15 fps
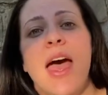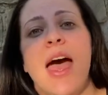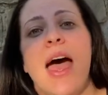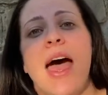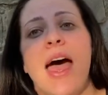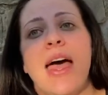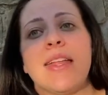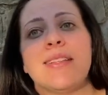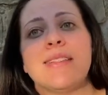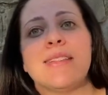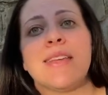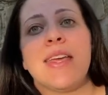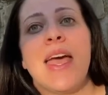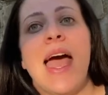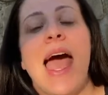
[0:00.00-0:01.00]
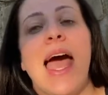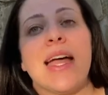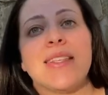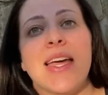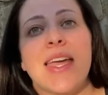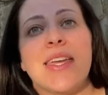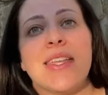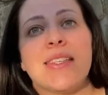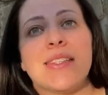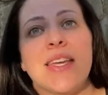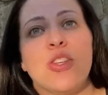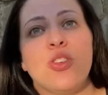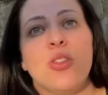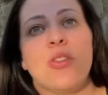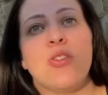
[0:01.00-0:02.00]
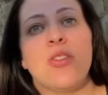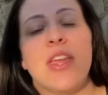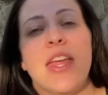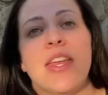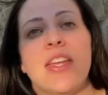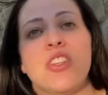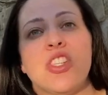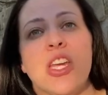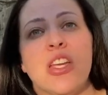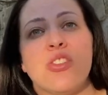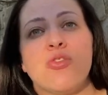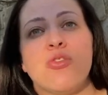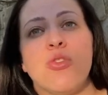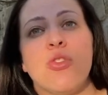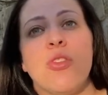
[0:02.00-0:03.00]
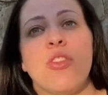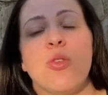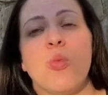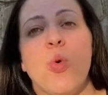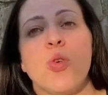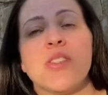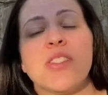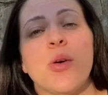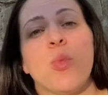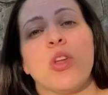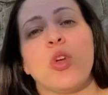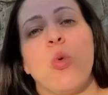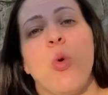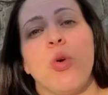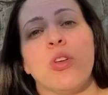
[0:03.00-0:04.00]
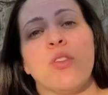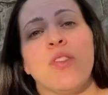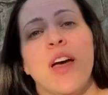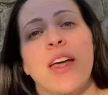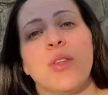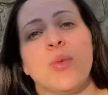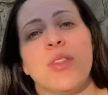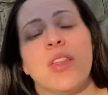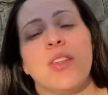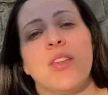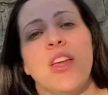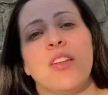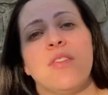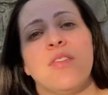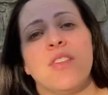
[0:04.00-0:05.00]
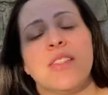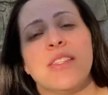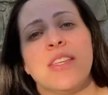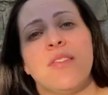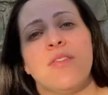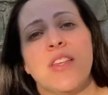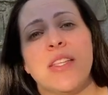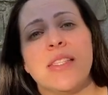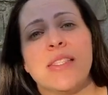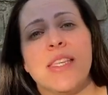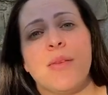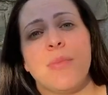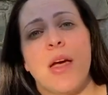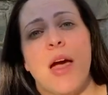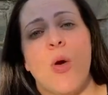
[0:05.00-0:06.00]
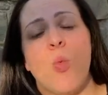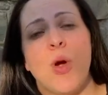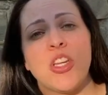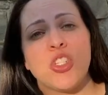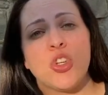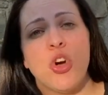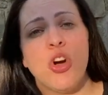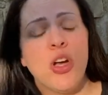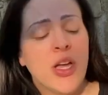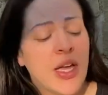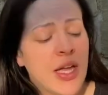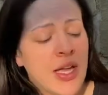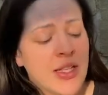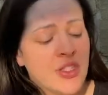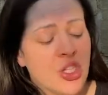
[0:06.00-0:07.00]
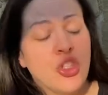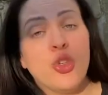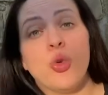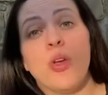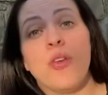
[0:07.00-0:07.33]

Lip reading: And had I continued through the NHS route, there was someone qualified within the infant feeding team at Wishaw to do it